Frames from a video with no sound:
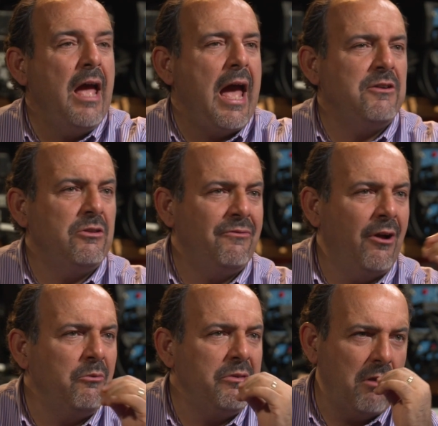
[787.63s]
How did you
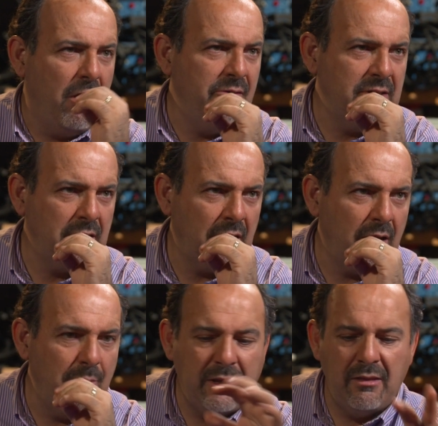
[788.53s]
find with the
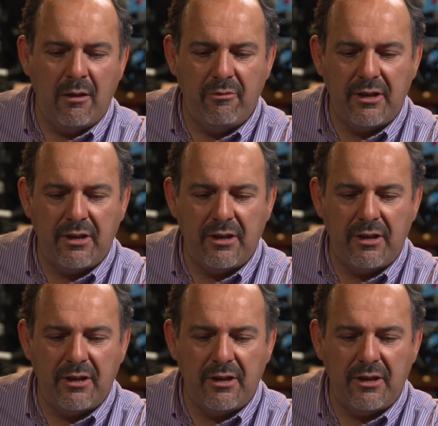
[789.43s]
irising? I mean,